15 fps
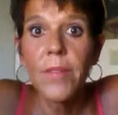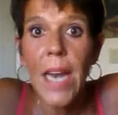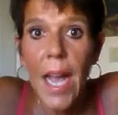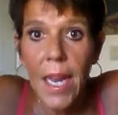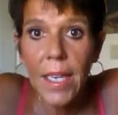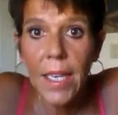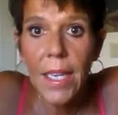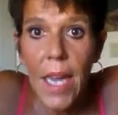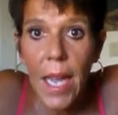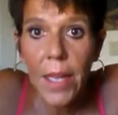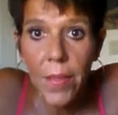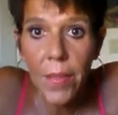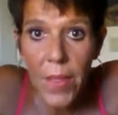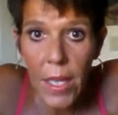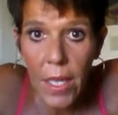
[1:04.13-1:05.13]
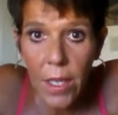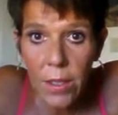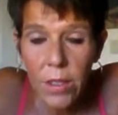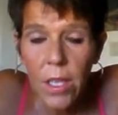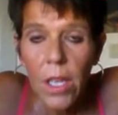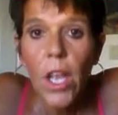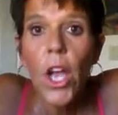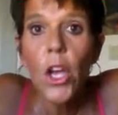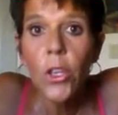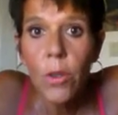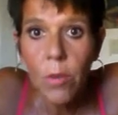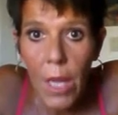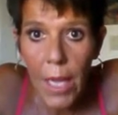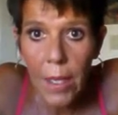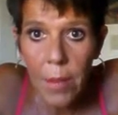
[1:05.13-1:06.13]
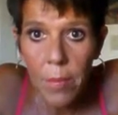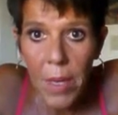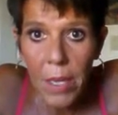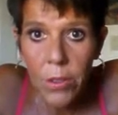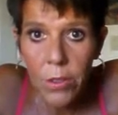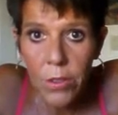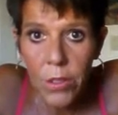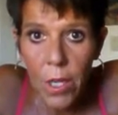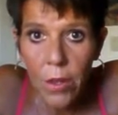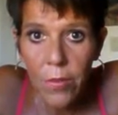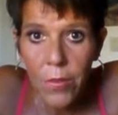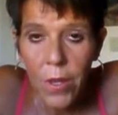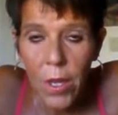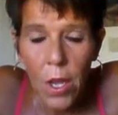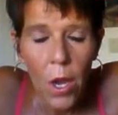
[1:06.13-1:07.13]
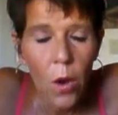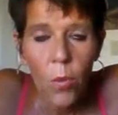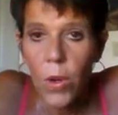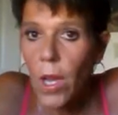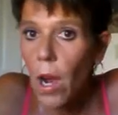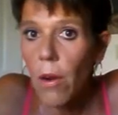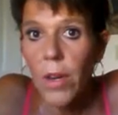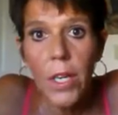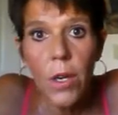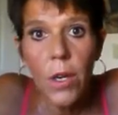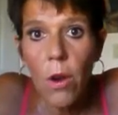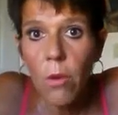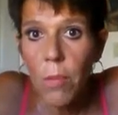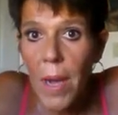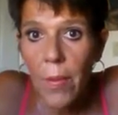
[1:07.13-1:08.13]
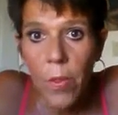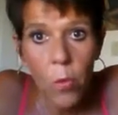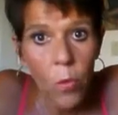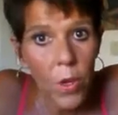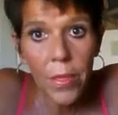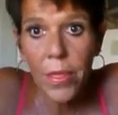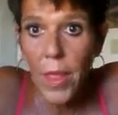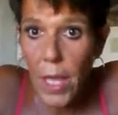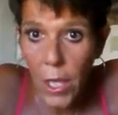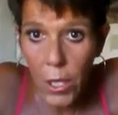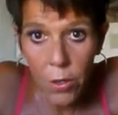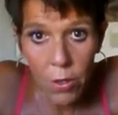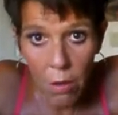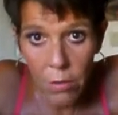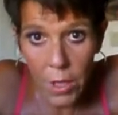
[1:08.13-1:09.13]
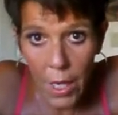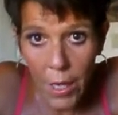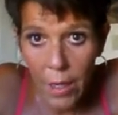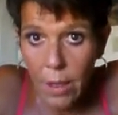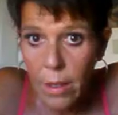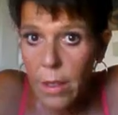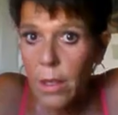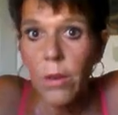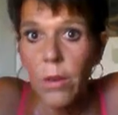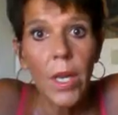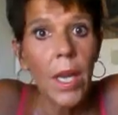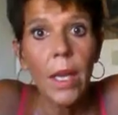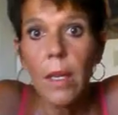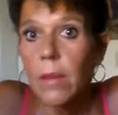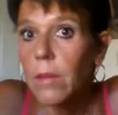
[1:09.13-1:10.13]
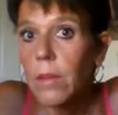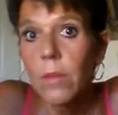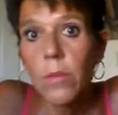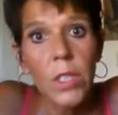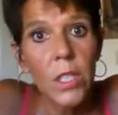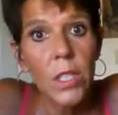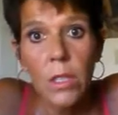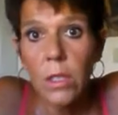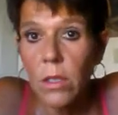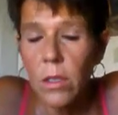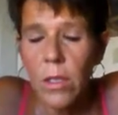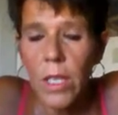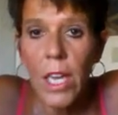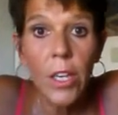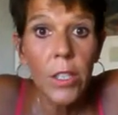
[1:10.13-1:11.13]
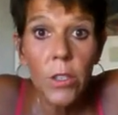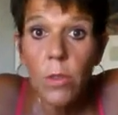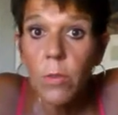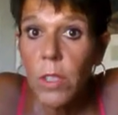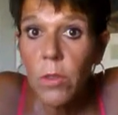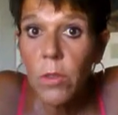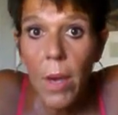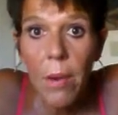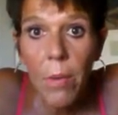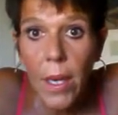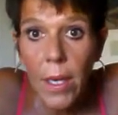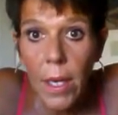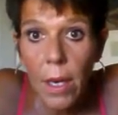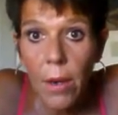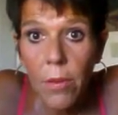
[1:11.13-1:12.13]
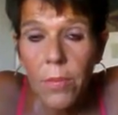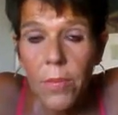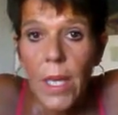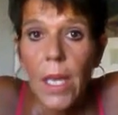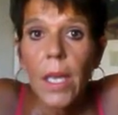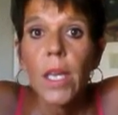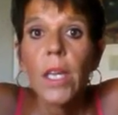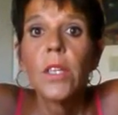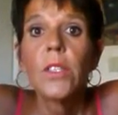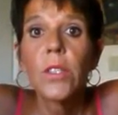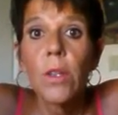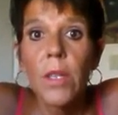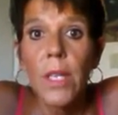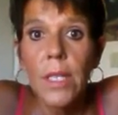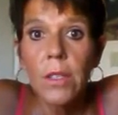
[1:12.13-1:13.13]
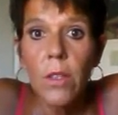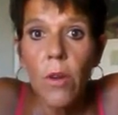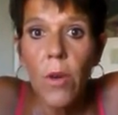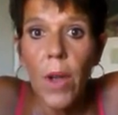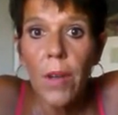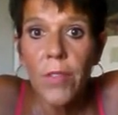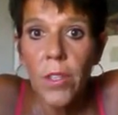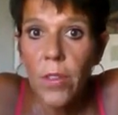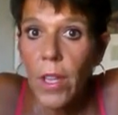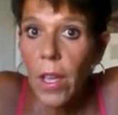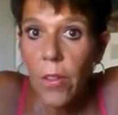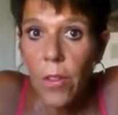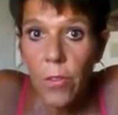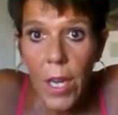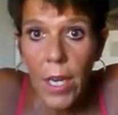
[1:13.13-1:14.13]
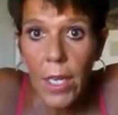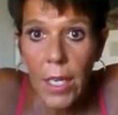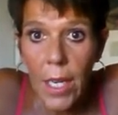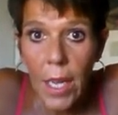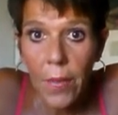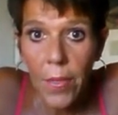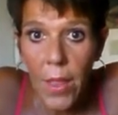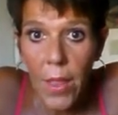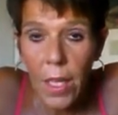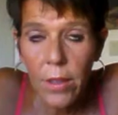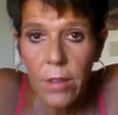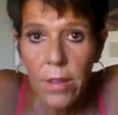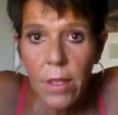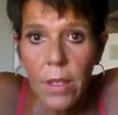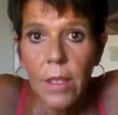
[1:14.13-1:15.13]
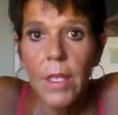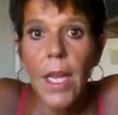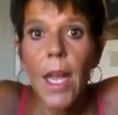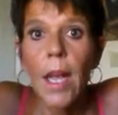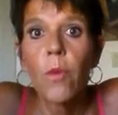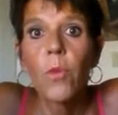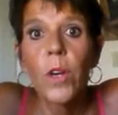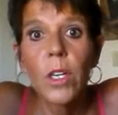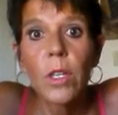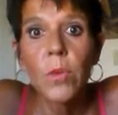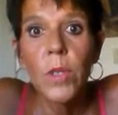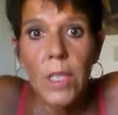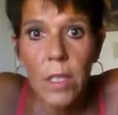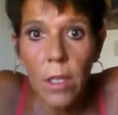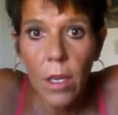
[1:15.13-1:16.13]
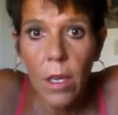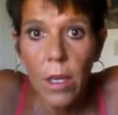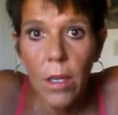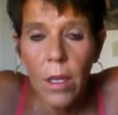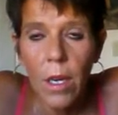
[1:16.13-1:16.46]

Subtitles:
99 things you like about yourself. We already know about the one thing you don't like, okay, which is you're carrying too much weight right now. So let's go after the other 99 things. Now, where do we start?